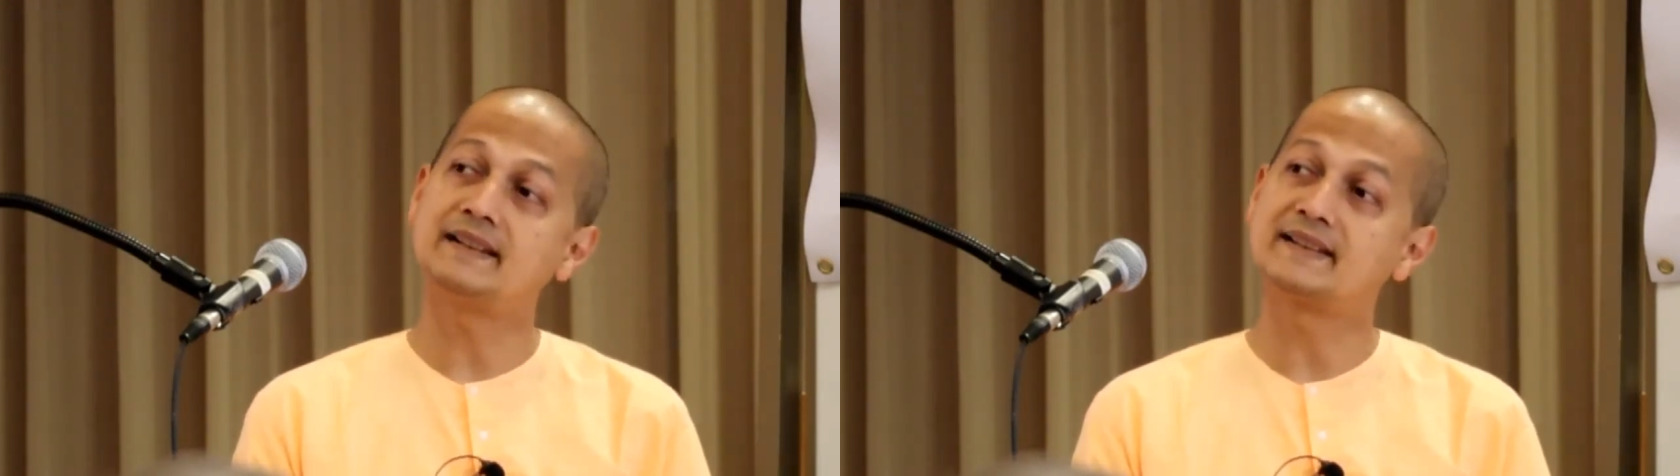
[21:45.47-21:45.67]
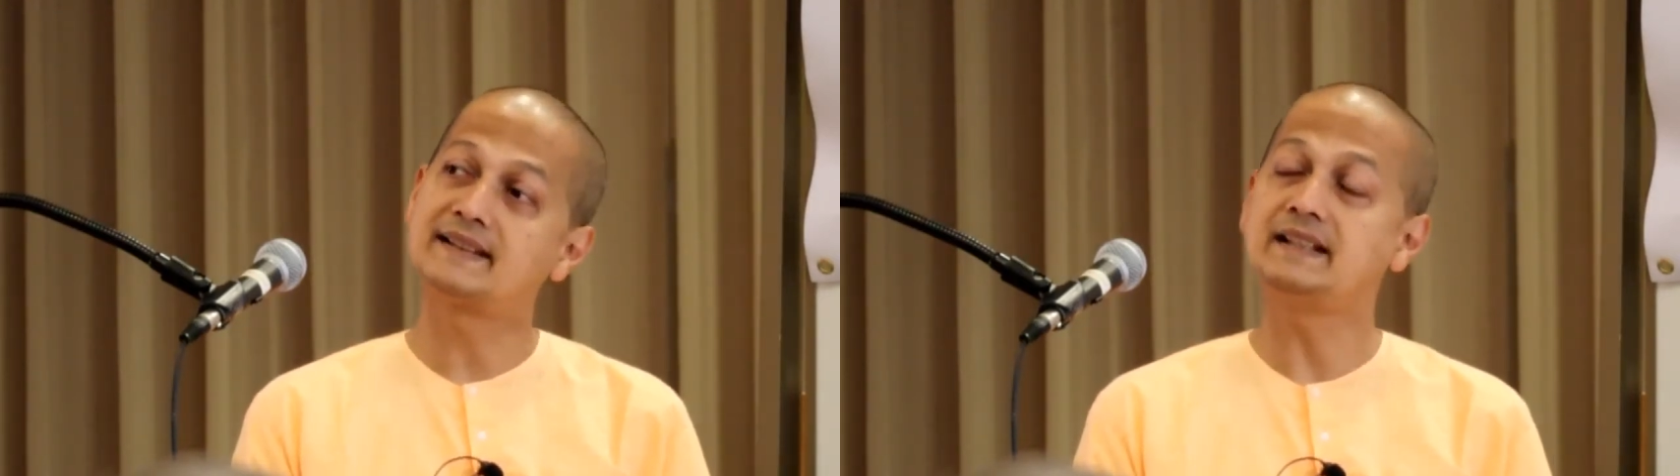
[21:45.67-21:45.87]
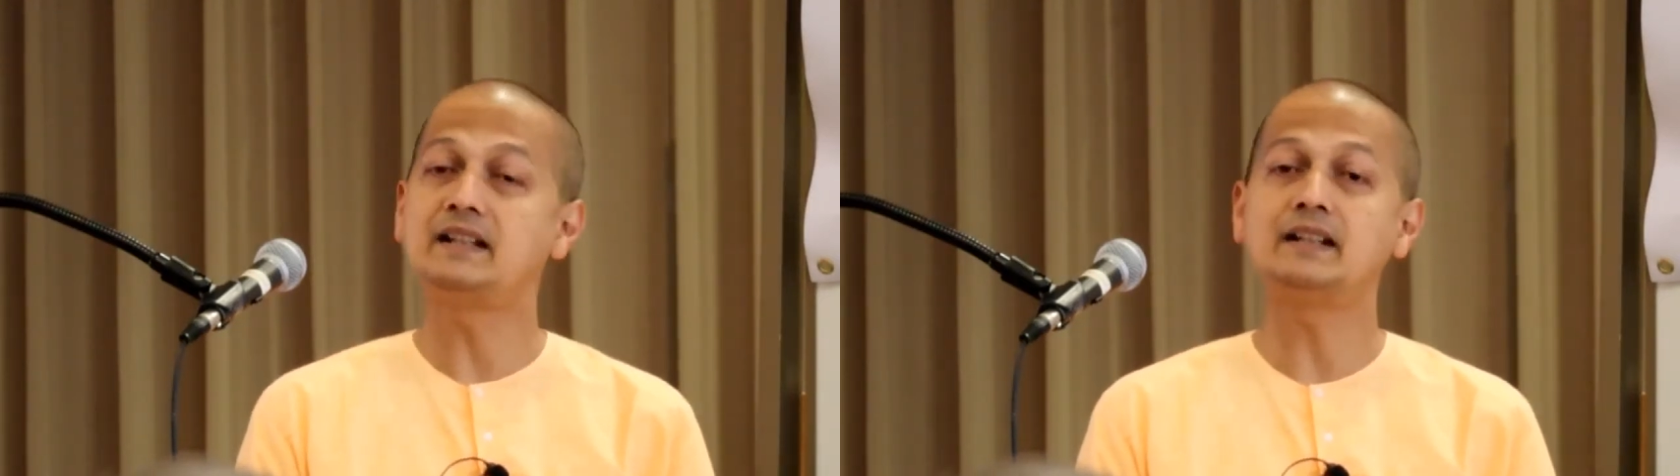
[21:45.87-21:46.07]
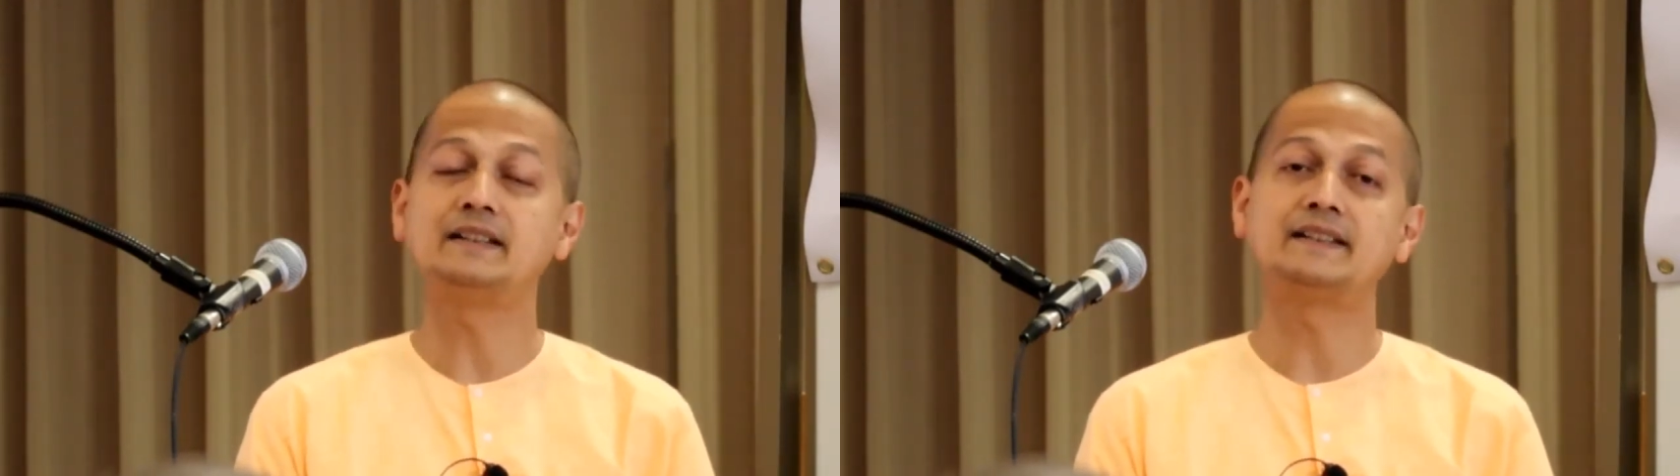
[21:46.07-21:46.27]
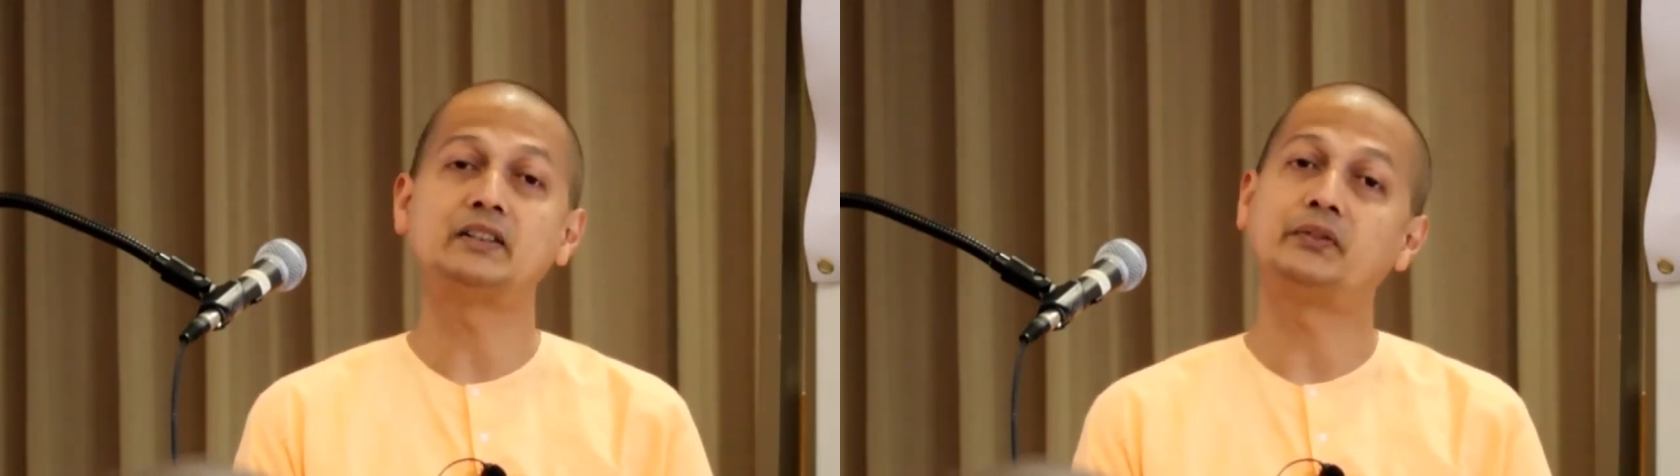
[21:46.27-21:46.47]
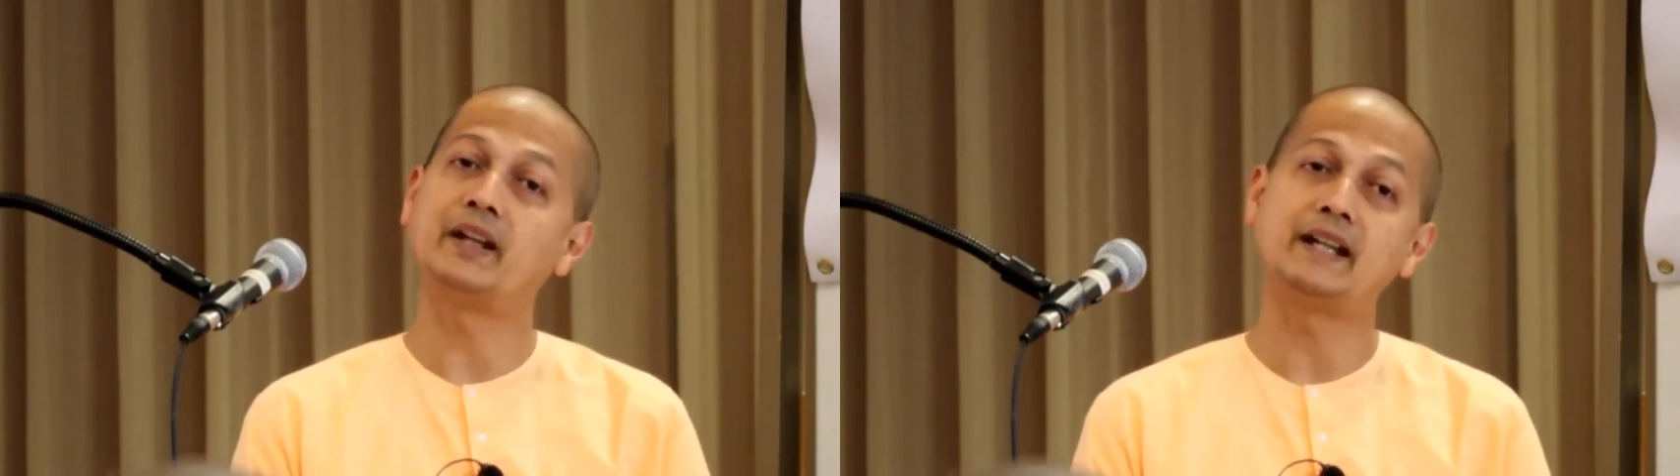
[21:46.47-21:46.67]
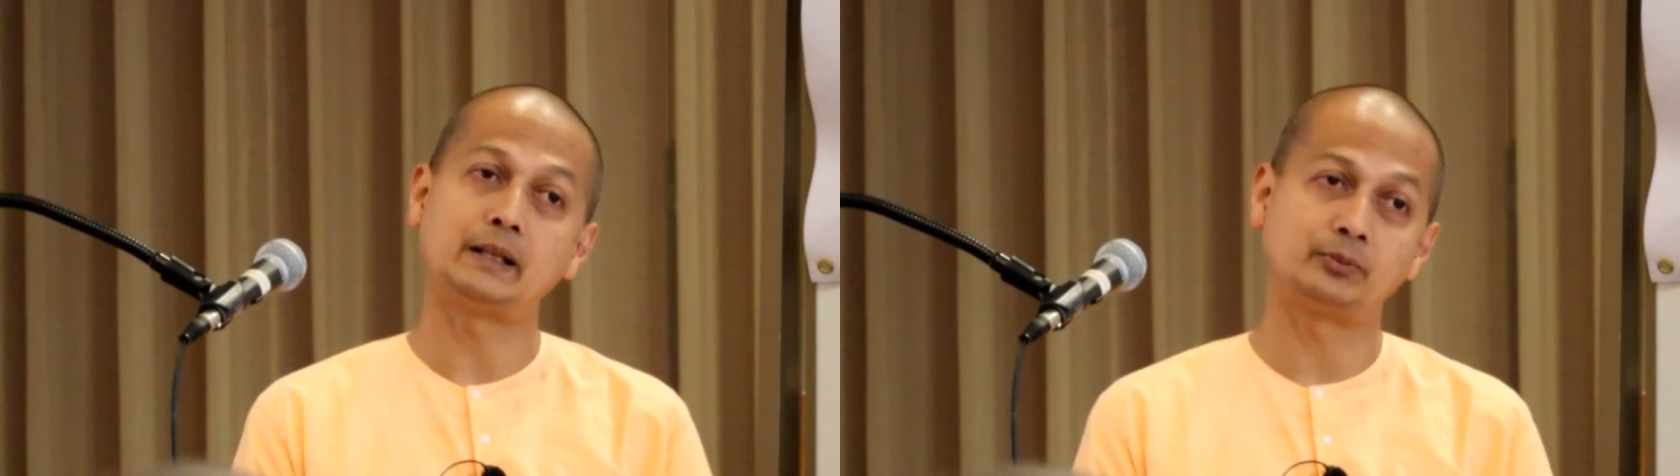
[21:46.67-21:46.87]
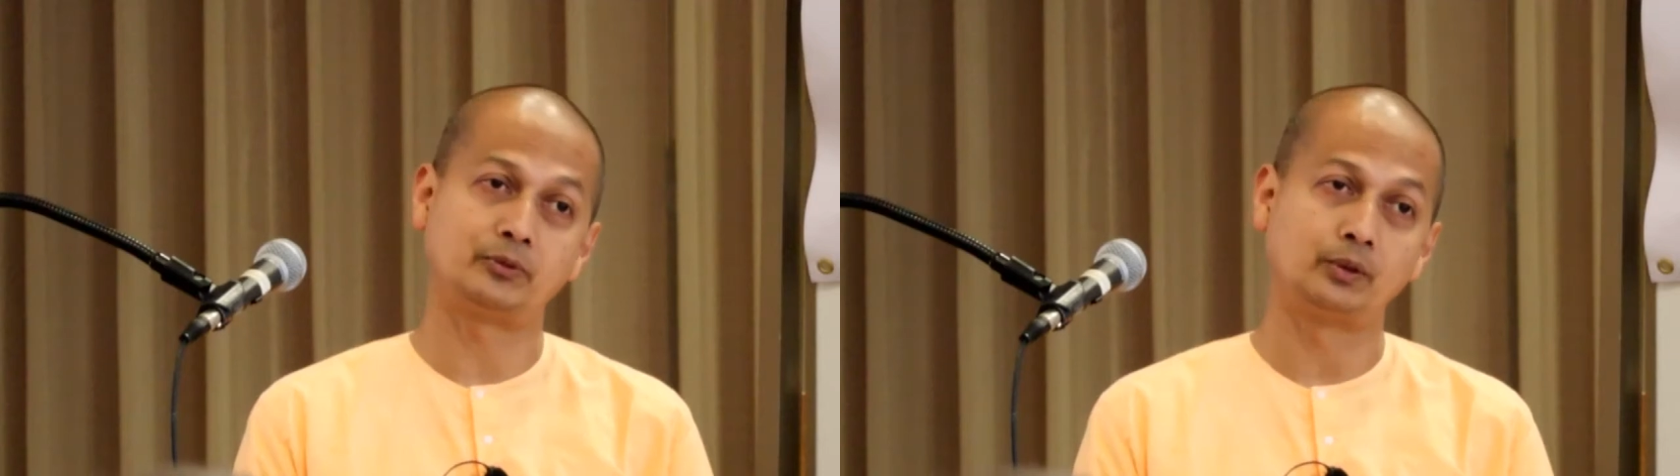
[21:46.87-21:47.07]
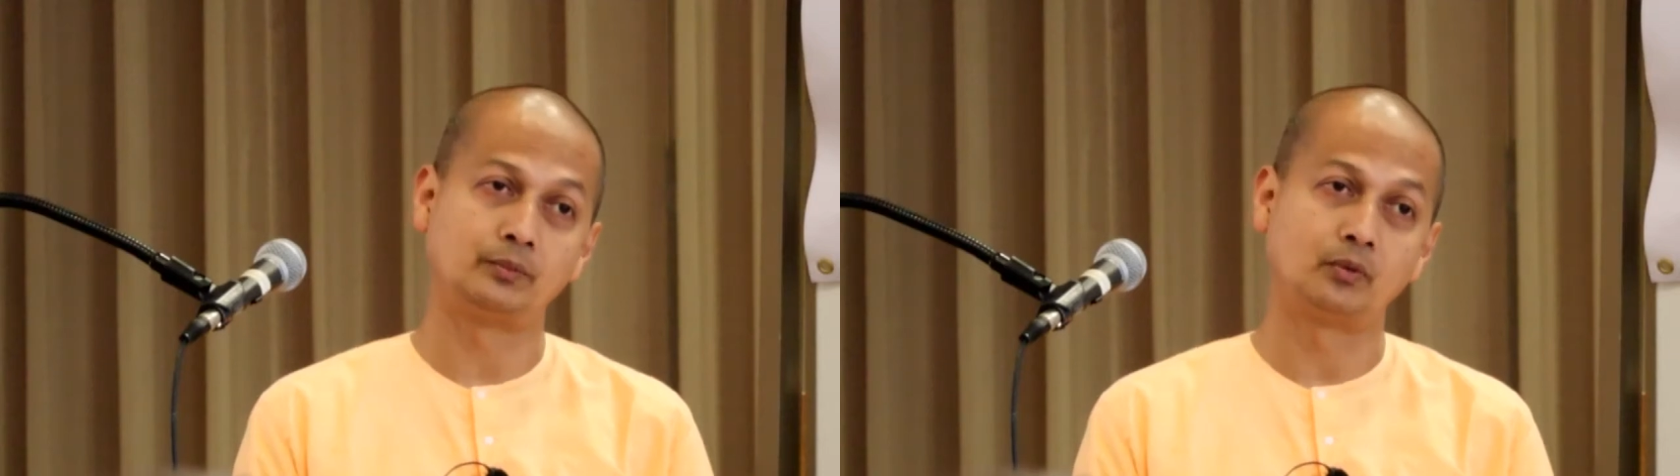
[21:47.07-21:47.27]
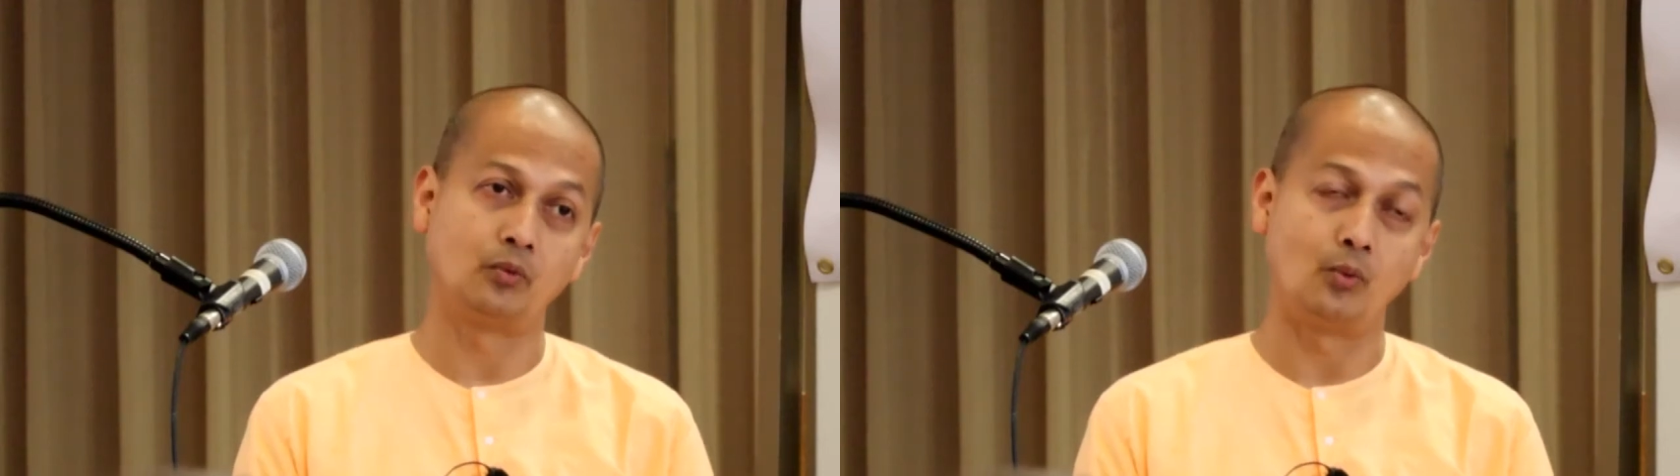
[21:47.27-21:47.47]
As a seeker, this is very
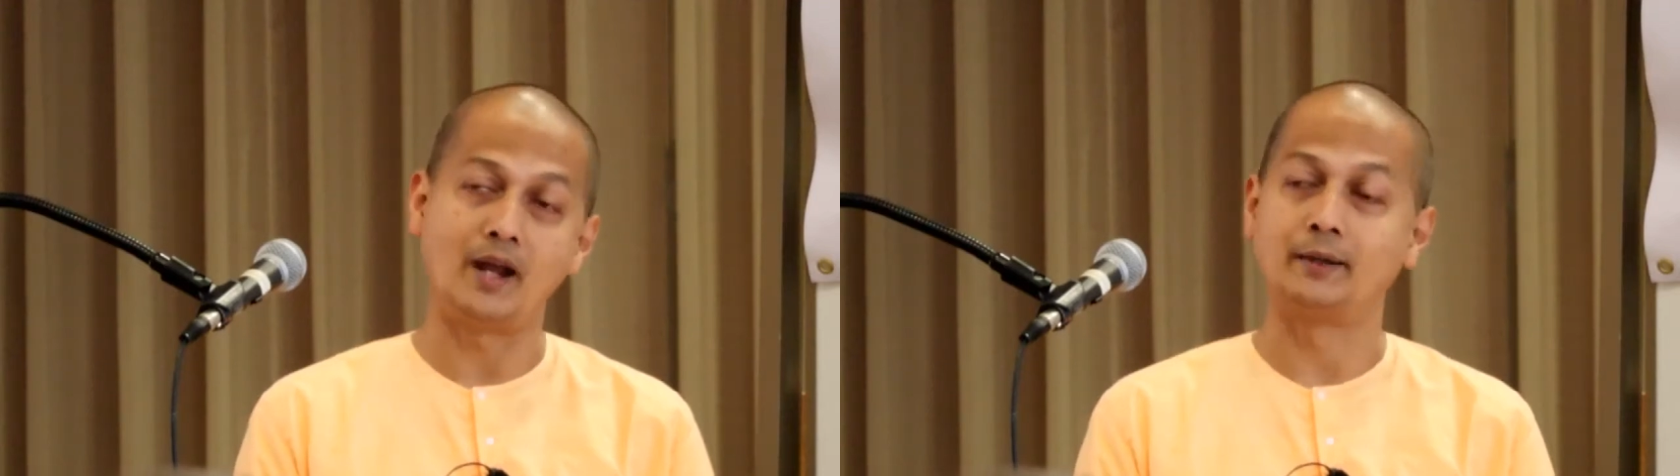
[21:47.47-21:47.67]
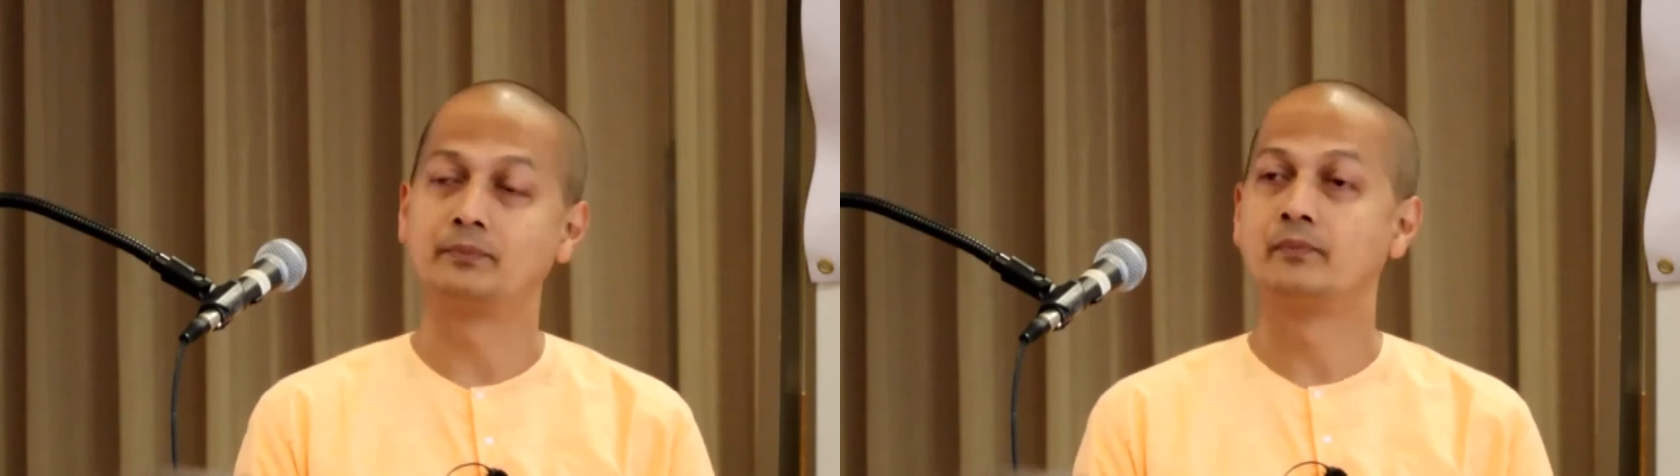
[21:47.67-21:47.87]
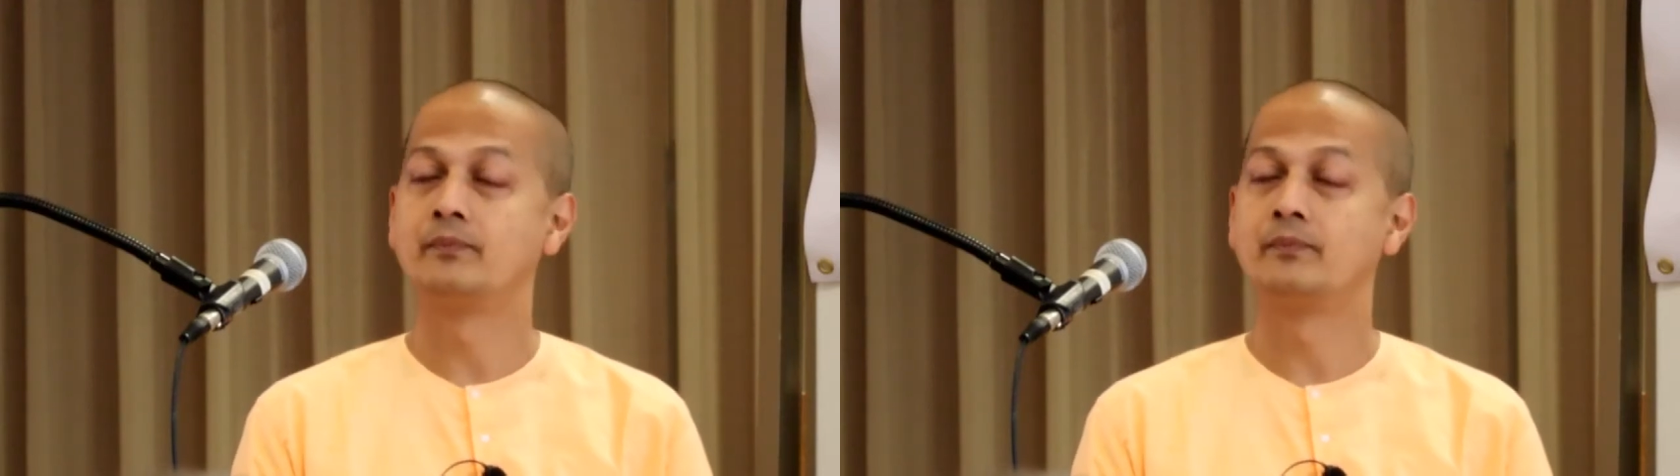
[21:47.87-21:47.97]
helpful. One.